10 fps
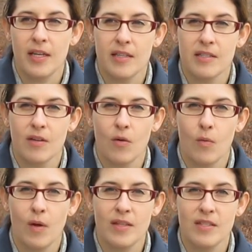It's,
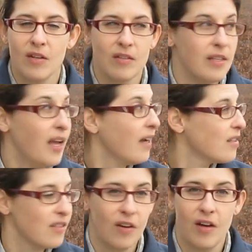what's
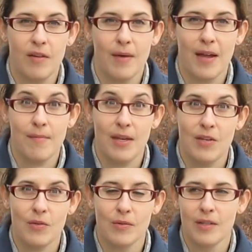next on my
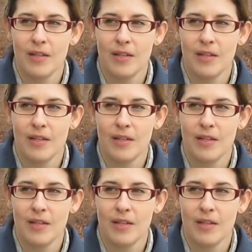menu?